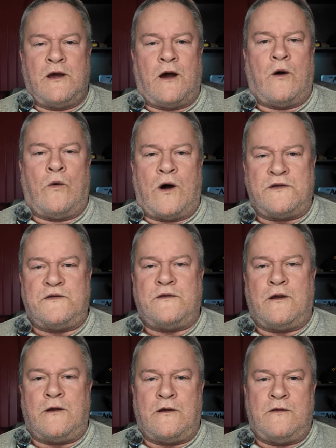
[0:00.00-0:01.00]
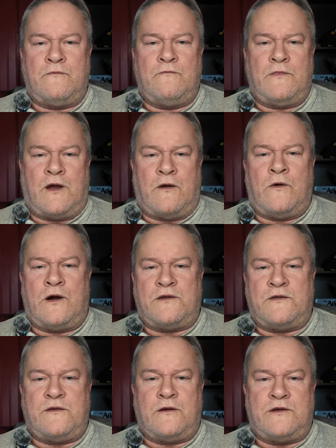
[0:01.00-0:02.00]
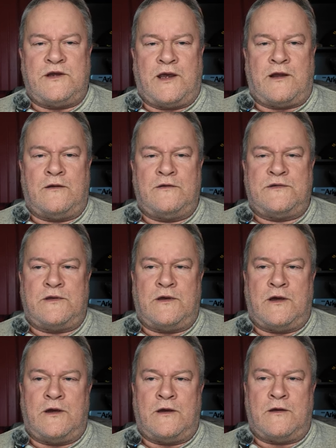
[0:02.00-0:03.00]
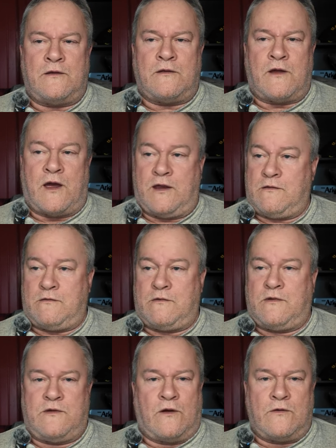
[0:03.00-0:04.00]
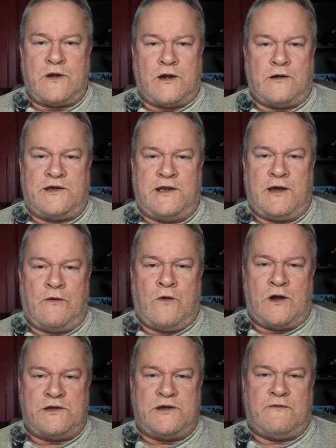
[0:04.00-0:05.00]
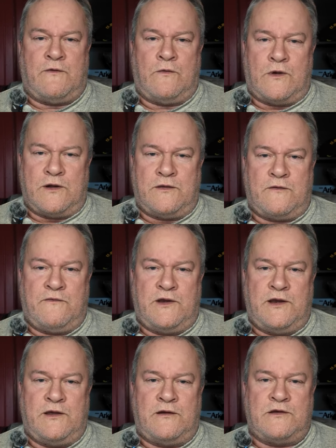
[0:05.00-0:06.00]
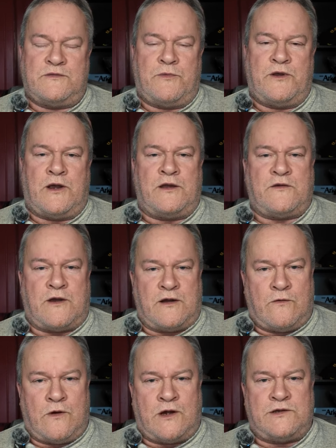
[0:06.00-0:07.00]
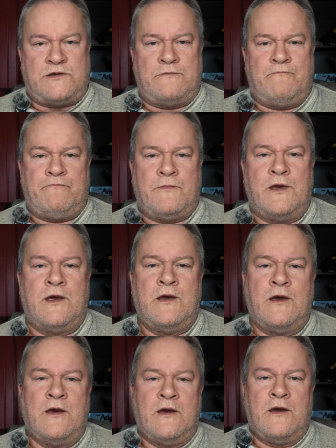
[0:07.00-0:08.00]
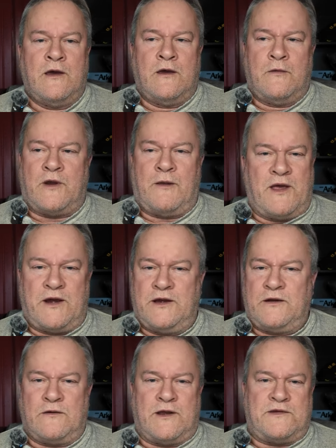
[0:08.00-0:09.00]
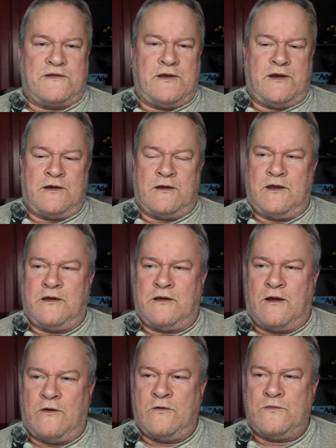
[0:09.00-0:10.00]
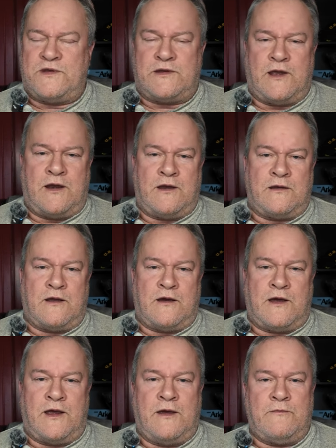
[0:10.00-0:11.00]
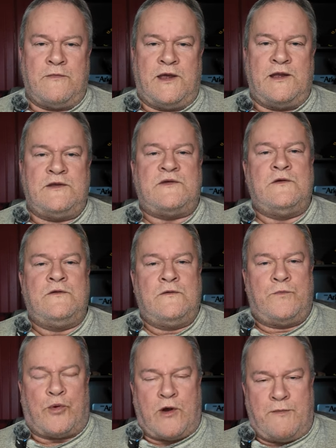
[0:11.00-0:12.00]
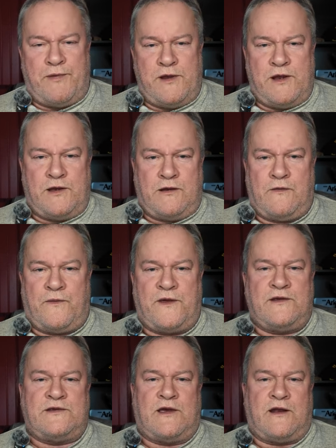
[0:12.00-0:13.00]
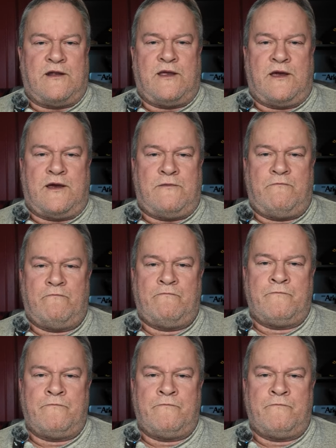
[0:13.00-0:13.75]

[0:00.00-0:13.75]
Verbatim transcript: I'll watch their I'll watch their channels. Uh, I don't guarantee I watch every one of their videos, but I try to watch them. But I'm not interested in in homesteading. Now, I am into prepping things like that.